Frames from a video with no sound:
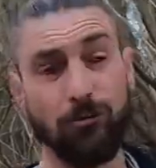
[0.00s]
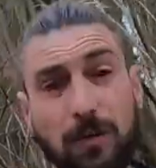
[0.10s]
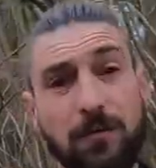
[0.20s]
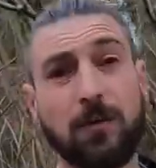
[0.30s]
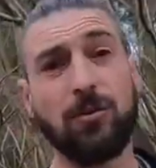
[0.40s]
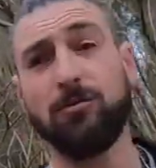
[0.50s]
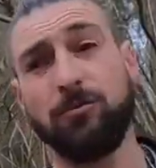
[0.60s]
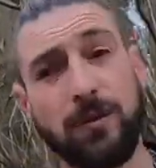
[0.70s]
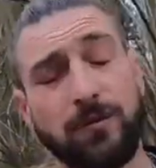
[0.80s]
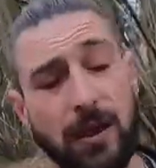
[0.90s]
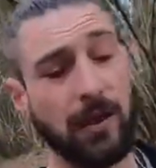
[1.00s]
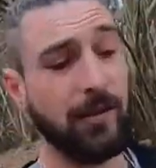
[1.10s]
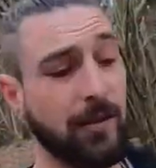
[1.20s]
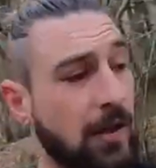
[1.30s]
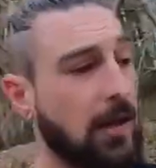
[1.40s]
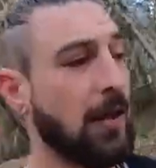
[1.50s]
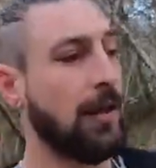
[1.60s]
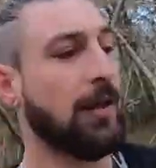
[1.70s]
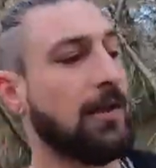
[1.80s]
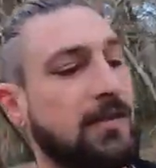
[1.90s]
drift, drift days,
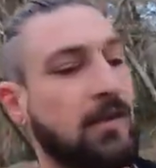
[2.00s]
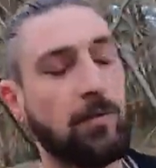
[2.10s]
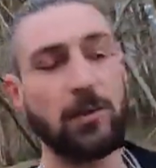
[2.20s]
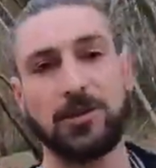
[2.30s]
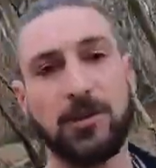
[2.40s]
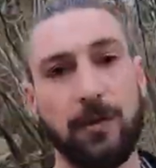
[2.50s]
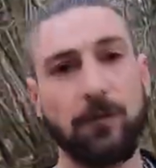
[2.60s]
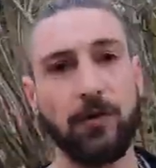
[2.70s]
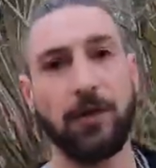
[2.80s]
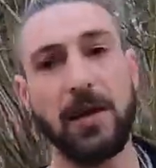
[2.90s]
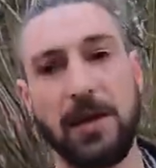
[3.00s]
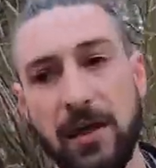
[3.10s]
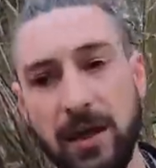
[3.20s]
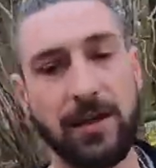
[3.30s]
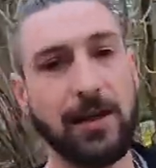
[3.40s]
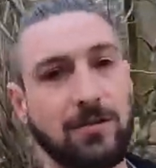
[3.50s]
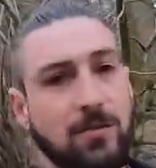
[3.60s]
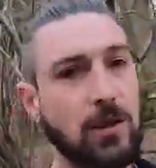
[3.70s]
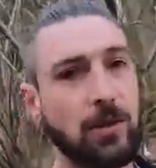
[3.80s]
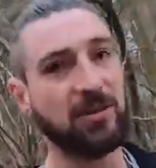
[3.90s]
there's so much stuff on there and that's
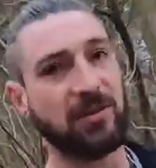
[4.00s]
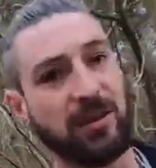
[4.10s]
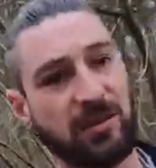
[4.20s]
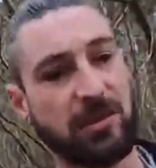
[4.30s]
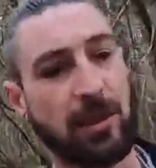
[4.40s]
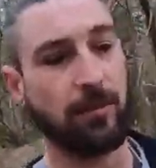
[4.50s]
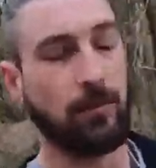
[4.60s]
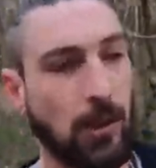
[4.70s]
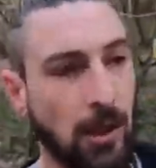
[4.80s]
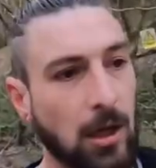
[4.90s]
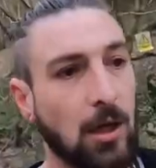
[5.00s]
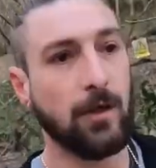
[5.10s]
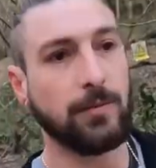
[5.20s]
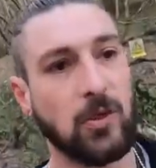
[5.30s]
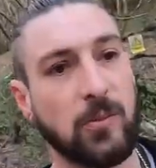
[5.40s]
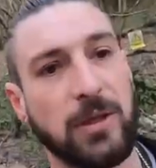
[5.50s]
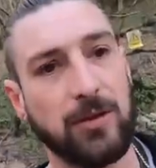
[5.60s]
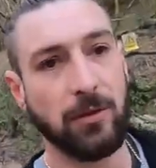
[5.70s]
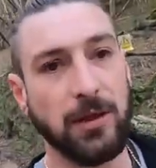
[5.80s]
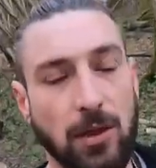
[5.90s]
all coming to this channel i'm going to be
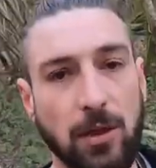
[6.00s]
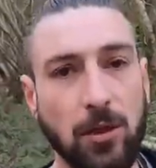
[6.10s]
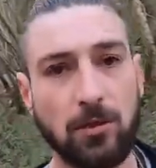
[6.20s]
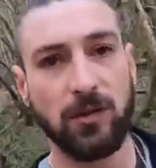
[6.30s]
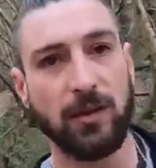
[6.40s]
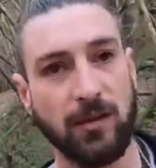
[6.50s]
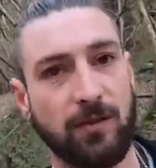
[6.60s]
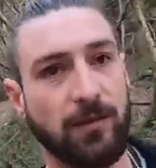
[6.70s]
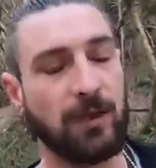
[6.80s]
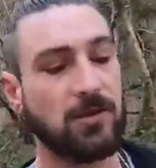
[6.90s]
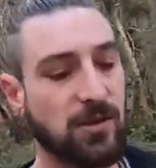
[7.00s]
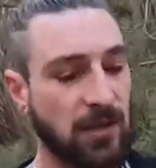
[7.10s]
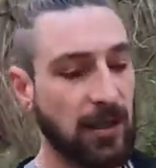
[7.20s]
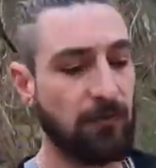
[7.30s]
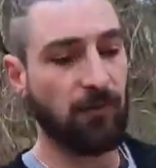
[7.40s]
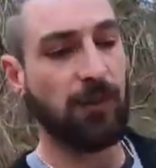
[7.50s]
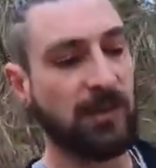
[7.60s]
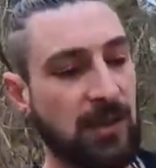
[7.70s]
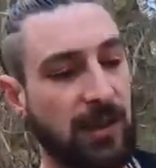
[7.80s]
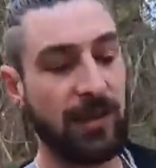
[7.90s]
doing a lot of these adventures later on
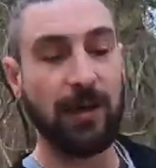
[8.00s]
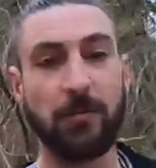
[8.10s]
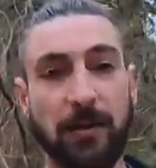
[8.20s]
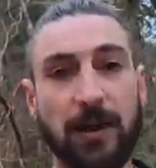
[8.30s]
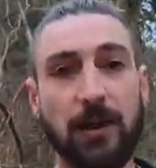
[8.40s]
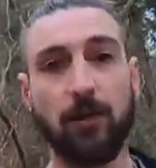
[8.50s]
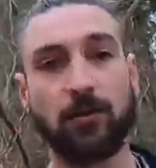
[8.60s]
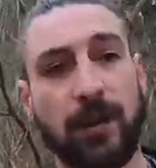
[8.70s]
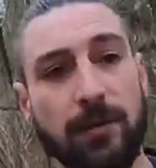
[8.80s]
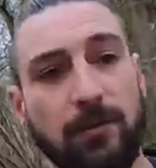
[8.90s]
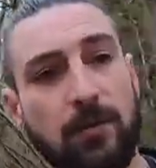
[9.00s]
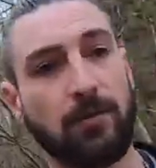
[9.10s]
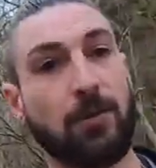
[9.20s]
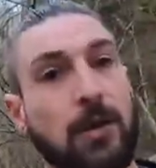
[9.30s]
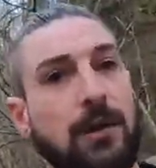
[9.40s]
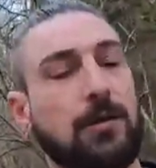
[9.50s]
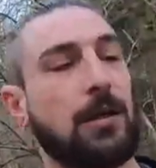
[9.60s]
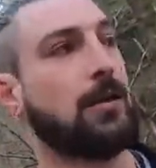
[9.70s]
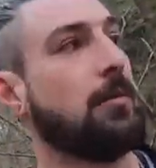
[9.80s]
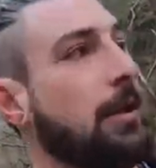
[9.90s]
this year now we're out of lockdown I'm not out
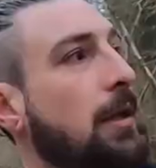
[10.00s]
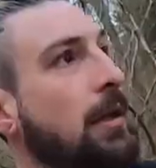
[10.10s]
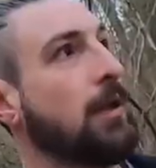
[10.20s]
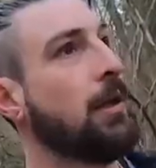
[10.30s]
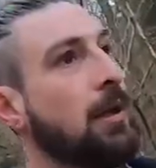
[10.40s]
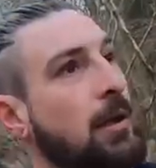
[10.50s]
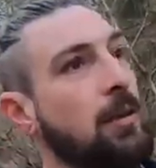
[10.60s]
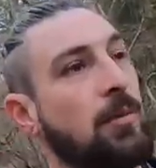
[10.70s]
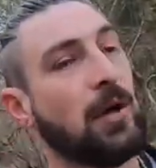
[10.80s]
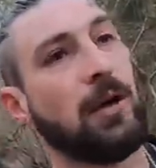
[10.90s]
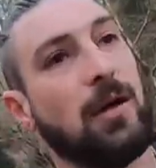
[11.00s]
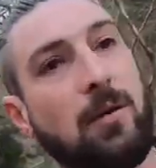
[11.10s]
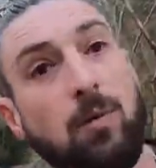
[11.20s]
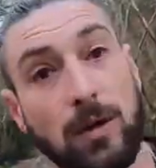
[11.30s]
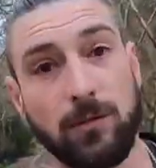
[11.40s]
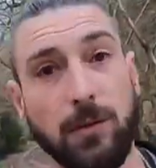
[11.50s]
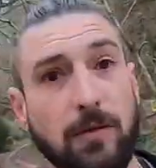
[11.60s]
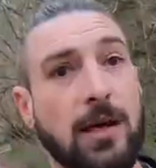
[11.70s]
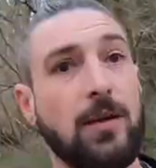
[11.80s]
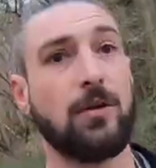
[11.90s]
yet are we but once
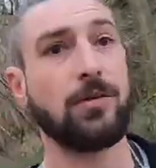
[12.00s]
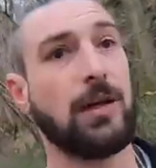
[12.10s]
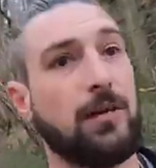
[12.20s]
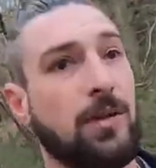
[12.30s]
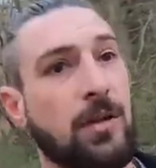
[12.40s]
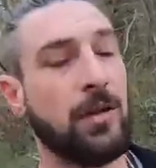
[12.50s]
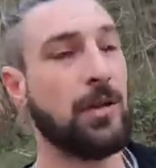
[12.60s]
we're out of lockdown